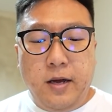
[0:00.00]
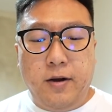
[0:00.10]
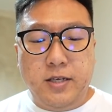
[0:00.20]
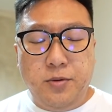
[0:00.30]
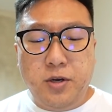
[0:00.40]

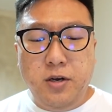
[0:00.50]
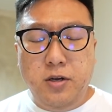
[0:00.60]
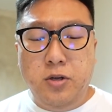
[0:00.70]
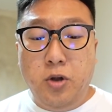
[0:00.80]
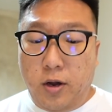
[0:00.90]
Alright, so we're going
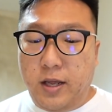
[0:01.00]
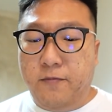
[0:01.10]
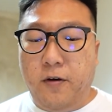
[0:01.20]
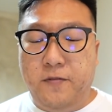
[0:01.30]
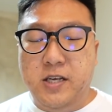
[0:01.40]
to not
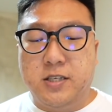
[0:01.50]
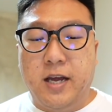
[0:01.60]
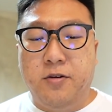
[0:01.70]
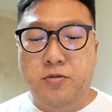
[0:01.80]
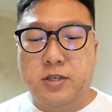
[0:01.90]
evolve this
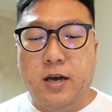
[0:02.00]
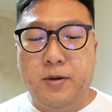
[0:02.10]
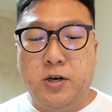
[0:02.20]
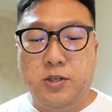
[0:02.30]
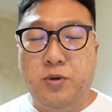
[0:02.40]
Teddiursa
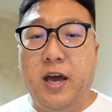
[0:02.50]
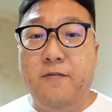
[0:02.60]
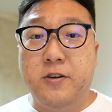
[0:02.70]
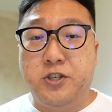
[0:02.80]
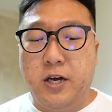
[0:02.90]
because we
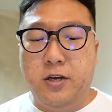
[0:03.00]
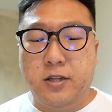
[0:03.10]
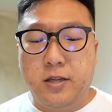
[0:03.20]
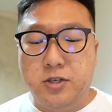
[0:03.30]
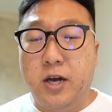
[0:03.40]
have a Shadow
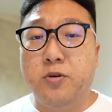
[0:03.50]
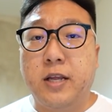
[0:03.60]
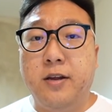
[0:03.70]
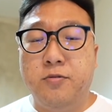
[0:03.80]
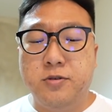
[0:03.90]

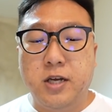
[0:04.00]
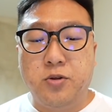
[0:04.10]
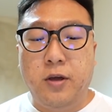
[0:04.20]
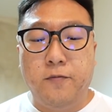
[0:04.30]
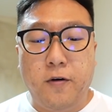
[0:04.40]
Teddiursa
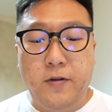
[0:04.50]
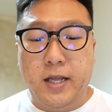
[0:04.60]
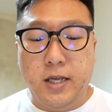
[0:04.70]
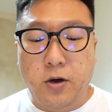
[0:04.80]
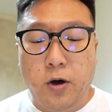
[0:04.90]
to evolve
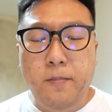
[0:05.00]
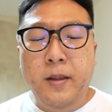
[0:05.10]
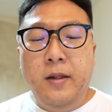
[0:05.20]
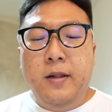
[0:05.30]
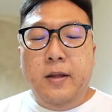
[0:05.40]
later on.
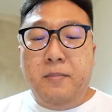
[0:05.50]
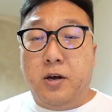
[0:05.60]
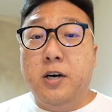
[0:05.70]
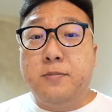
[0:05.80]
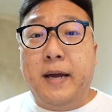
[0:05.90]

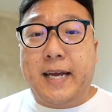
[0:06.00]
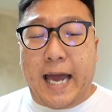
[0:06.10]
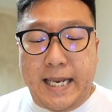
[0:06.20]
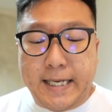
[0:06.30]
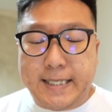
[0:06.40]
Because my
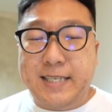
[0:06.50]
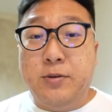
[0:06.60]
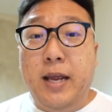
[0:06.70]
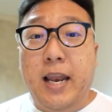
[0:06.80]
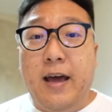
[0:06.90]
candies is
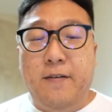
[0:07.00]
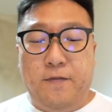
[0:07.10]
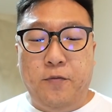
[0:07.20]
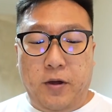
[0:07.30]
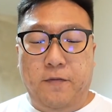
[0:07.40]
only
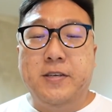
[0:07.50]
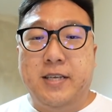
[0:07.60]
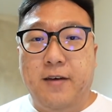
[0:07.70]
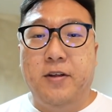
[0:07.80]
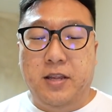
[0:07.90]
left with
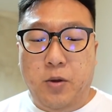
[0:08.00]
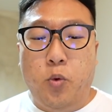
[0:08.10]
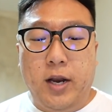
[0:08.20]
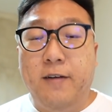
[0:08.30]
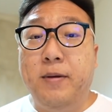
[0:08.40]

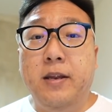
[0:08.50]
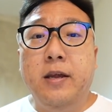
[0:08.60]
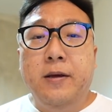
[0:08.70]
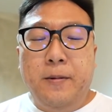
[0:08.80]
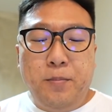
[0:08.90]
71. I've been
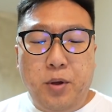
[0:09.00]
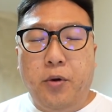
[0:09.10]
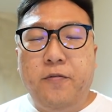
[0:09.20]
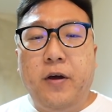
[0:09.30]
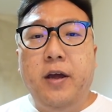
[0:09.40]

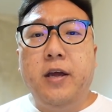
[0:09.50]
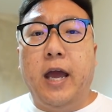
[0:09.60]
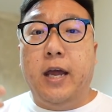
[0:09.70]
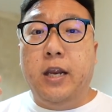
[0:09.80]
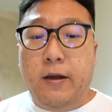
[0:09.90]
purifying
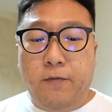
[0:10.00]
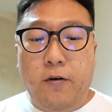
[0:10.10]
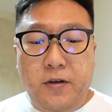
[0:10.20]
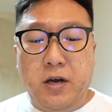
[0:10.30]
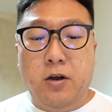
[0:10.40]
and
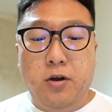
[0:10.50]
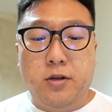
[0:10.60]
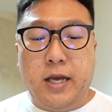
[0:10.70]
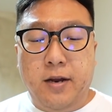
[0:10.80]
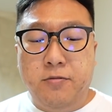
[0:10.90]
evolving a lot
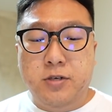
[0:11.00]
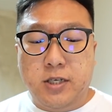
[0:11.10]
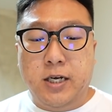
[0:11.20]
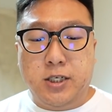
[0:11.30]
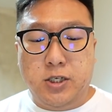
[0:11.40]
of
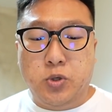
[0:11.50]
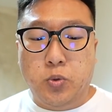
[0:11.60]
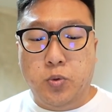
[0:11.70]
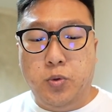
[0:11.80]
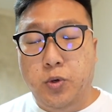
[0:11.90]
Teddiursa just
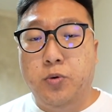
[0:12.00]
to,